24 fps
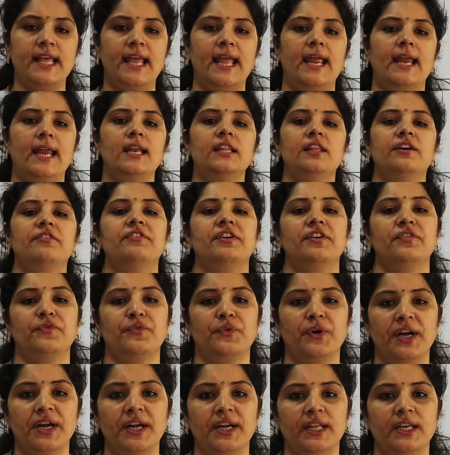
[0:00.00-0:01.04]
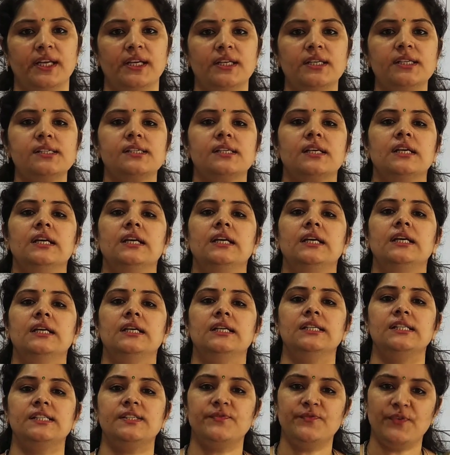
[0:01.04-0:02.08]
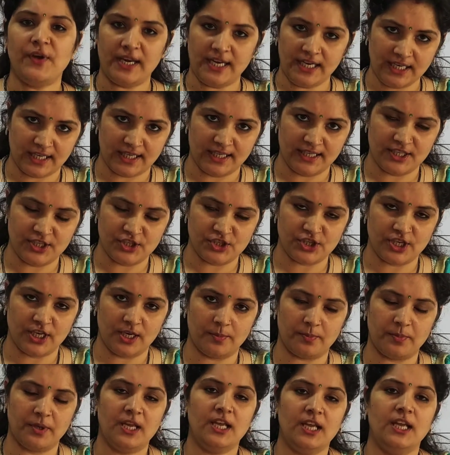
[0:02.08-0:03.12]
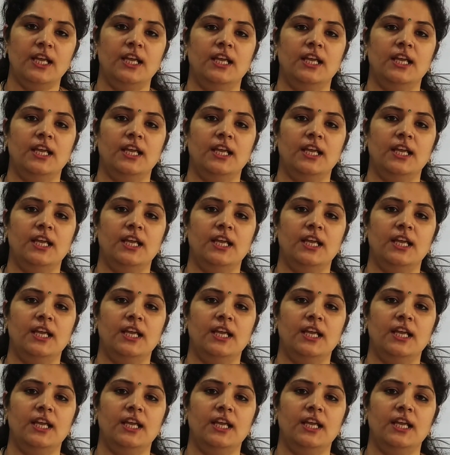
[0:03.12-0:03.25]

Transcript: then the wavefront is spherical in shape.